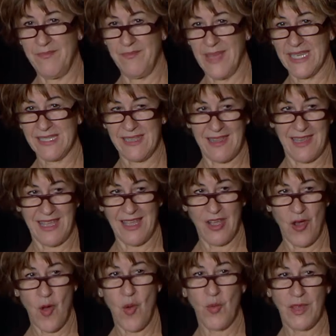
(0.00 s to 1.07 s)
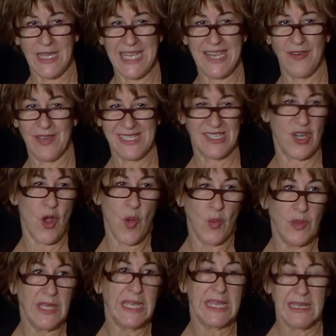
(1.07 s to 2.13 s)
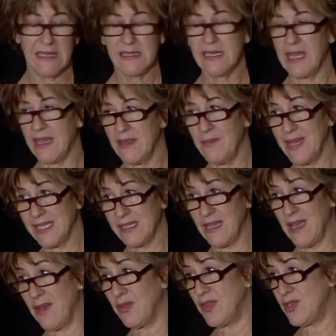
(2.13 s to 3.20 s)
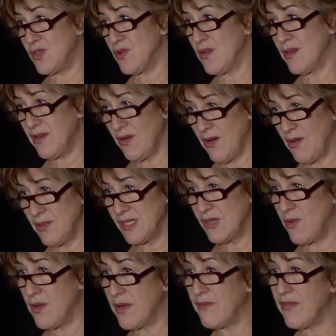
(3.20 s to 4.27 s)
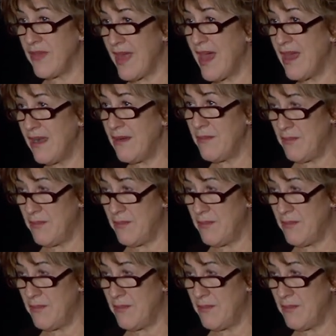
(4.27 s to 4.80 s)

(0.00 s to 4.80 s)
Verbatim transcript: best thing only, or isn't only to get the best thing out the door. You're always going for that.